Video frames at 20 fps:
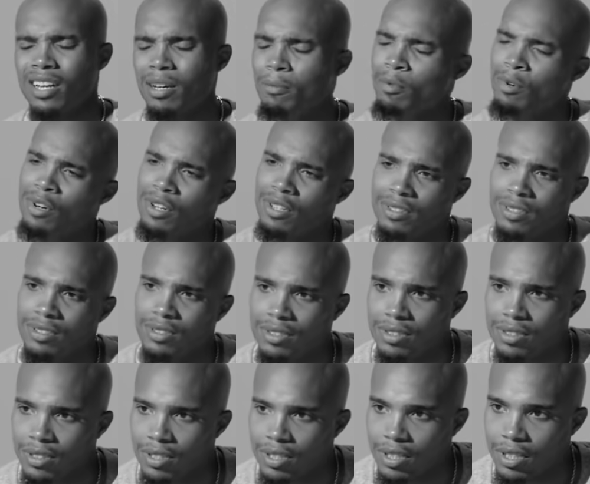couldn't you just
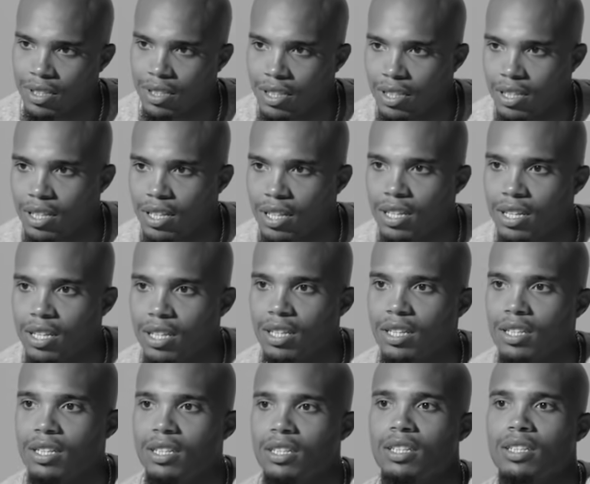say, hey, don't
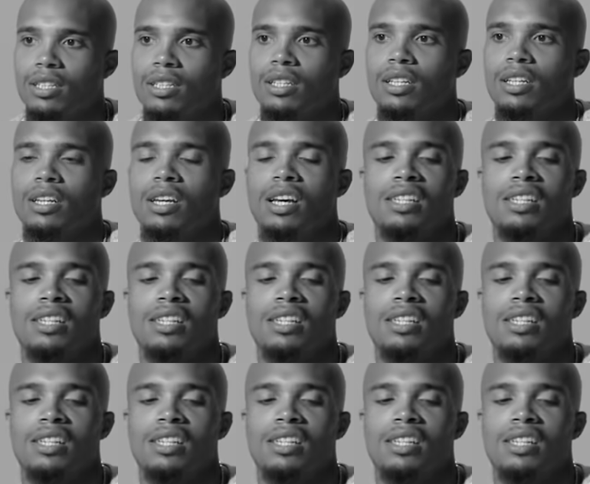FaceTime me while I'm